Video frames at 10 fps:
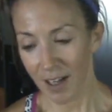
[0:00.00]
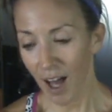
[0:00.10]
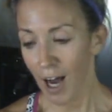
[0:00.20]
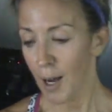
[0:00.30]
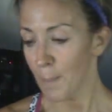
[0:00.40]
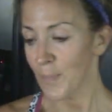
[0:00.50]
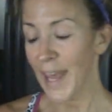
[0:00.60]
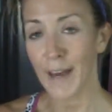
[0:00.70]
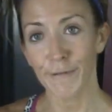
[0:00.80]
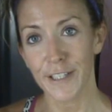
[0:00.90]
Um,
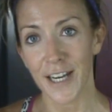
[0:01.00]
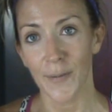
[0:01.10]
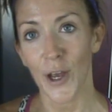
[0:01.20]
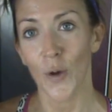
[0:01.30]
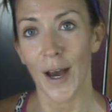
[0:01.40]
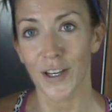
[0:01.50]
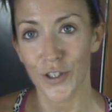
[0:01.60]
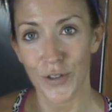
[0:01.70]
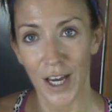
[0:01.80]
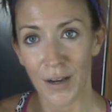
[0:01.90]
every time I go back and
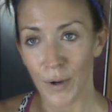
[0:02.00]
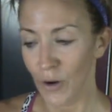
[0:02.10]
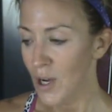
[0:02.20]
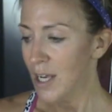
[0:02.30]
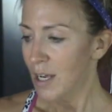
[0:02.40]
do TaeBo,